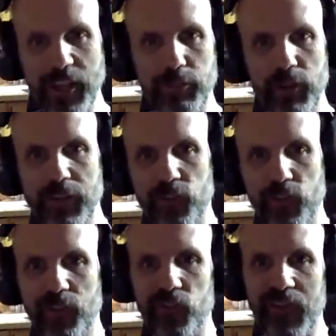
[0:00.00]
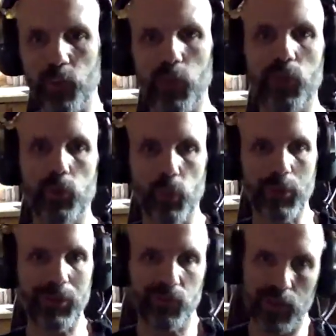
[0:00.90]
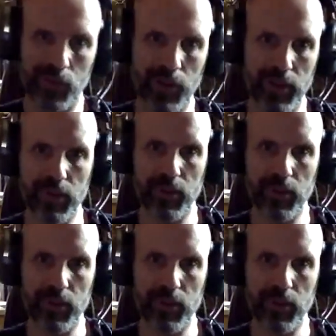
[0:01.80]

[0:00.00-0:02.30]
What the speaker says: for instance, that really ruins it a lot.